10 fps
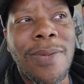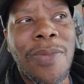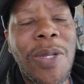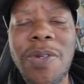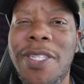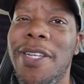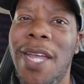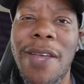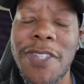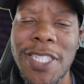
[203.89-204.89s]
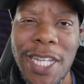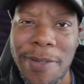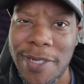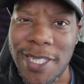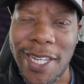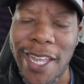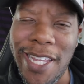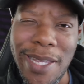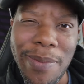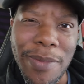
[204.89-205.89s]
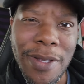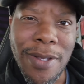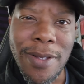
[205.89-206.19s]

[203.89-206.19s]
we will still have the same scheme.